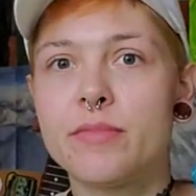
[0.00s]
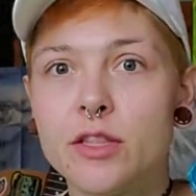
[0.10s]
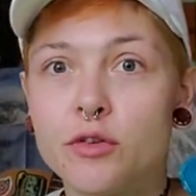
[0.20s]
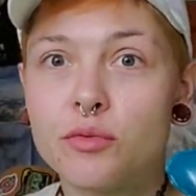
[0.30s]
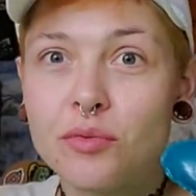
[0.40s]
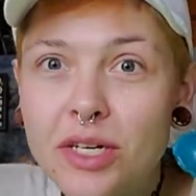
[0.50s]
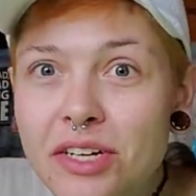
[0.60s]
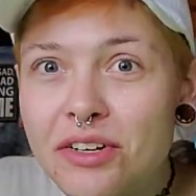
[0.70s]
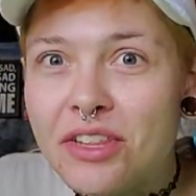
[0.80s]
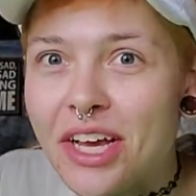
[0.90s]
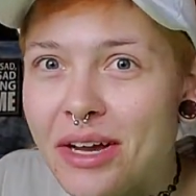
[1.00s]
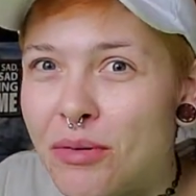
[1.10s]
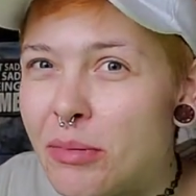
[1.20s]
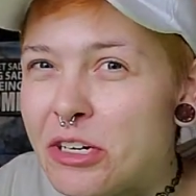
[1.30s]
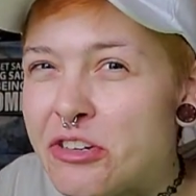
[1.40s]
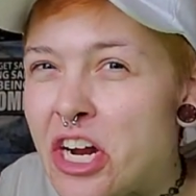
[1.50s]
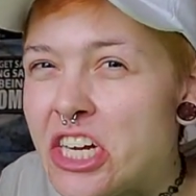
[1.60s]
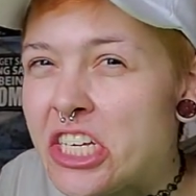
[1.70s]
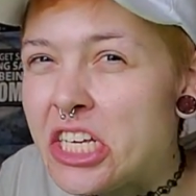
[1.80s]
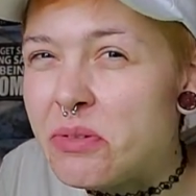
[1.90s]
The real thing will be
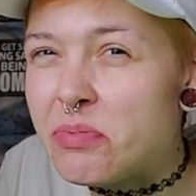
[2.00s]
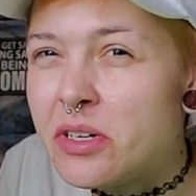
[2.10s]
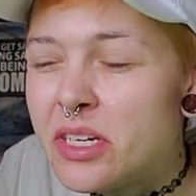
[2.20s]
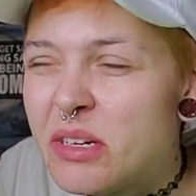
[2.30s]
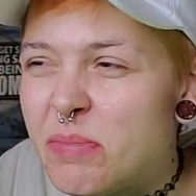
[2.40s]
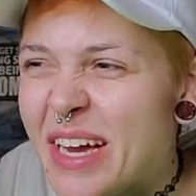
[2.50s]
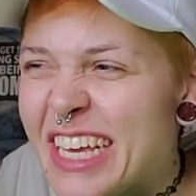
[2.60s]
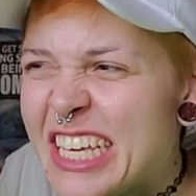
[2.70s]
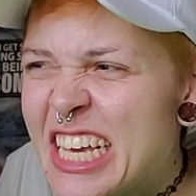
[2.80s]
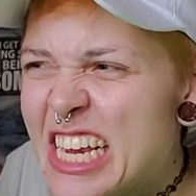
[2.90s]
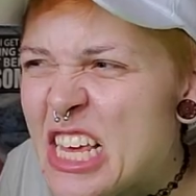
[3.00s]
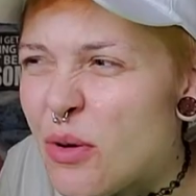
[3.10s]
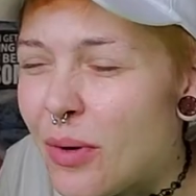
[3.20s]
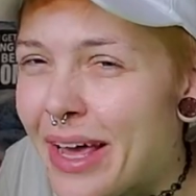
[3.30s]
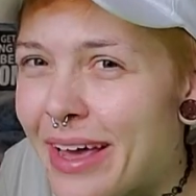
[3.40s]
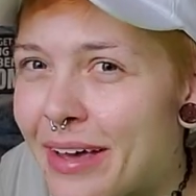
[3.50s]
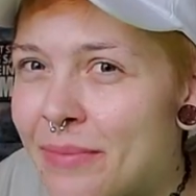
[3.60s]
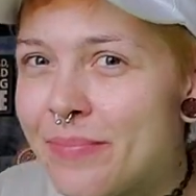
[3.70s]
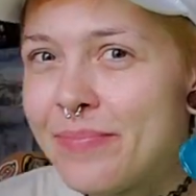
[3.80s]
trying to keep my kitty away.